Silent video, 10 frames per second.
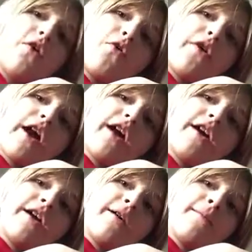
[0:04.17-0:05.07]

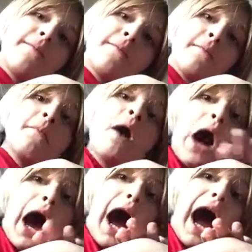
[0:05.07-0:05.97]
okay.
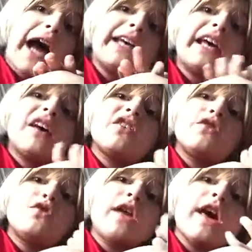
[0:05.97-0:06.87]
I
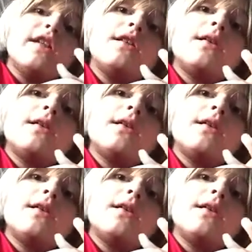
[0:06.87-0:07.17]
guess you did.